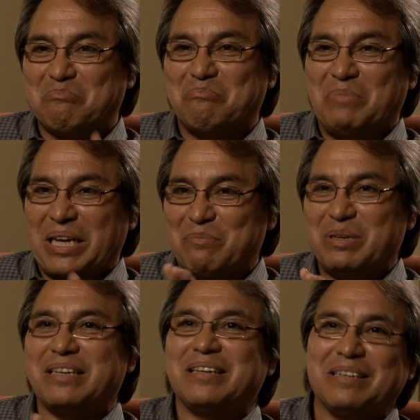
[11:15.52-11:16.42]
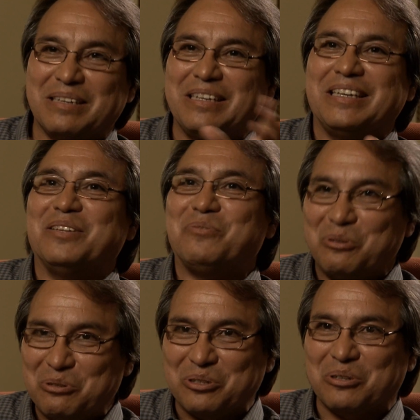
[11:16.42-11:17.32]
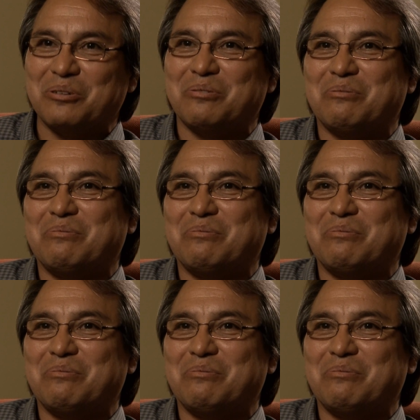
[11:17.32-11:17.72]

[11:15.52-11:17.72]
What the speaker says: maybe in the future,